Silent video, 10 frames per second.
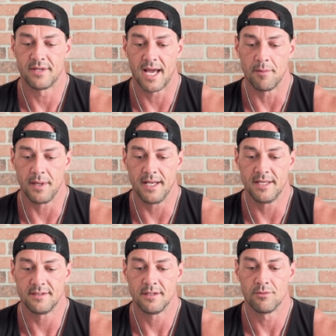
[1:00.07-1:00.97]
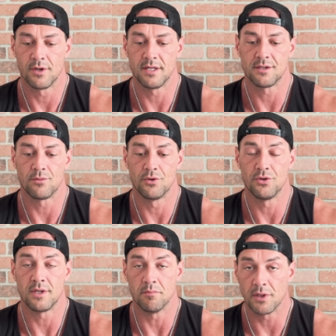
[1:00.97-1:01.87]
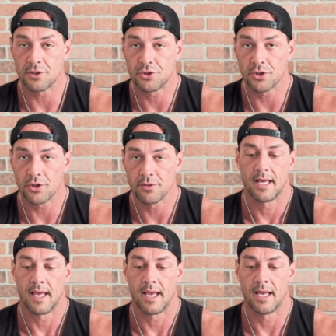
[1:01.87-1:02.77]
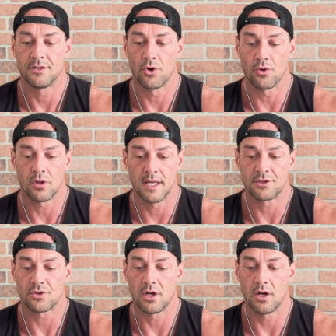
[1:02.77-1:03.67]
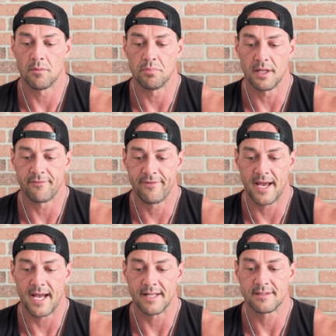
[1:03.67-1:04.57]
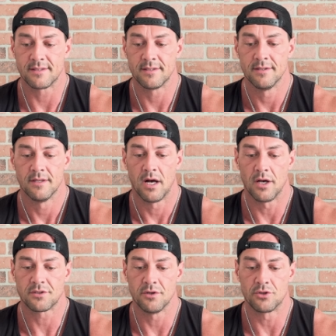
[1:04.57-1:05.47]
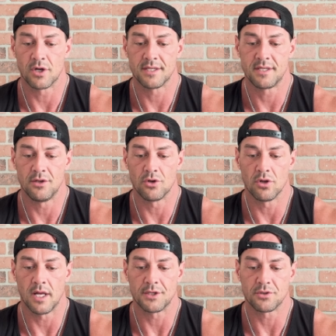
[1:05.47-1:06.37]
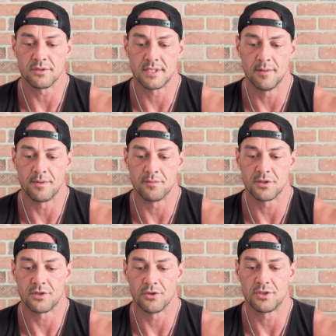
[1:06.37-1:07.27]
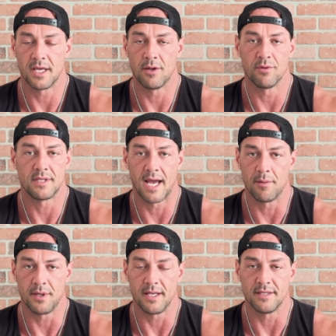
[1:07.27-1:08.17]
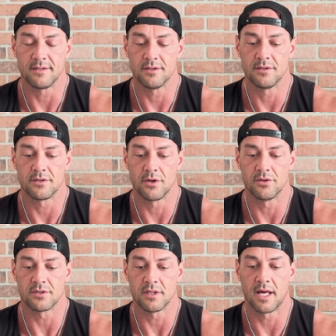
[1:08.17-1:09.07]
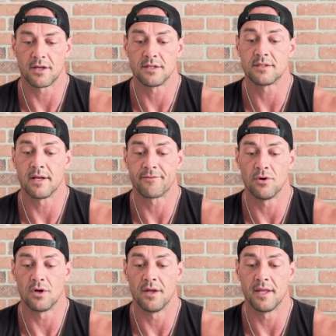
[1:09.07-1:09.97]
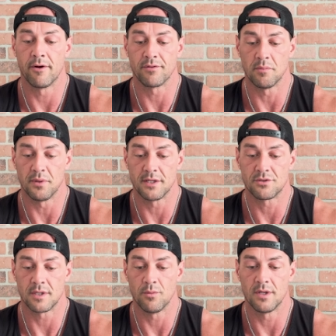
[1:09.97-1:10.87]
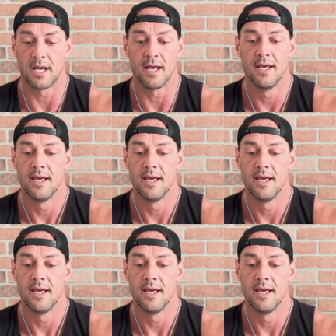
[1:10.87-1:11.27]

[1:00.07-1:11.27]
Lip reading: diabetes, reducing blood sugar and total cholesterol, blood fats, also addressing neurological symptoms associated with diabetes. So there's a lot of good stuff going on there with the bloodstream and whatnot.